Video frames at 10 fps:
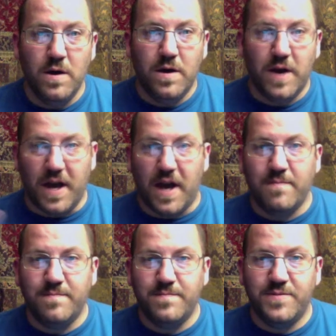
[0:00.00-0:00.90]
Hey gang,
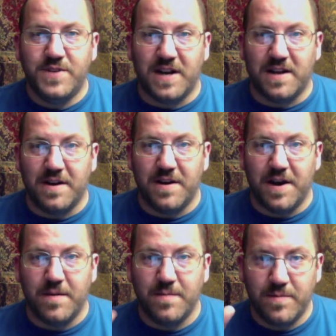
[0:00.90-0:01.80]
Jack Jakalair
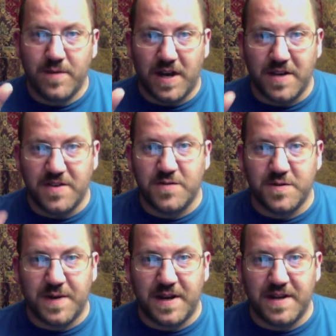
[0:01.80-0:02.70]
here. Uh, just
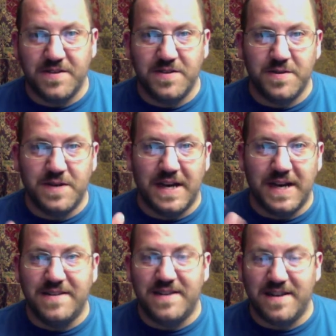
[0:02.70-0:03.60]
responding to uh, at
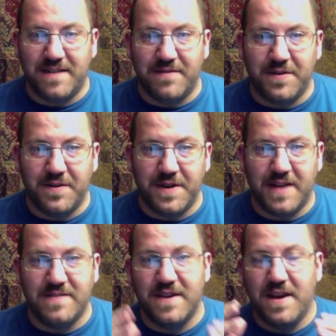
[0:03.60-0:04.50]

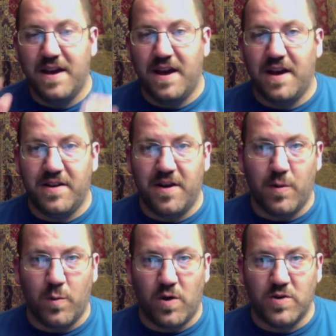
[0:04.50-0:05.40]
1138 and Darren
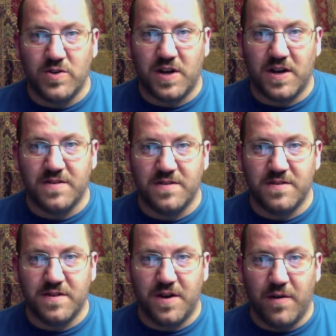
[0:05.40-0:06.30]
Walshock's
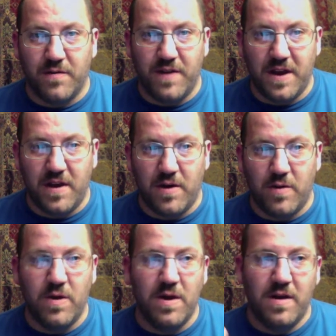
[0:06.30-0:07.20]
uh, video,
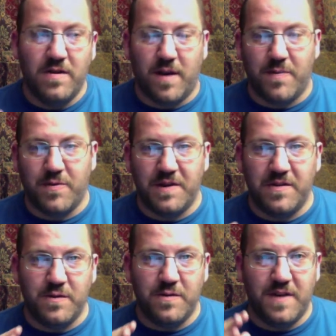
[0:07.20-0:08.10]
Top 3
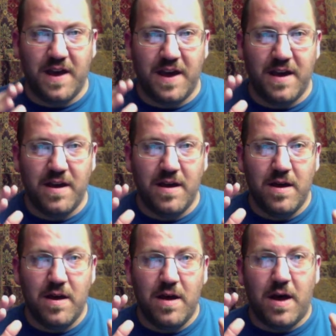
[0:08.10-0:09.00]
Tuesday,
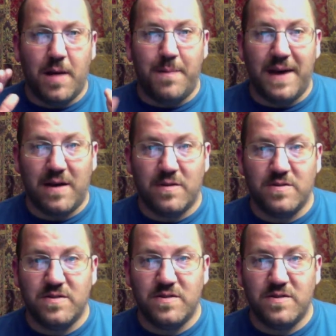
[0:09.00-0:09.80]
about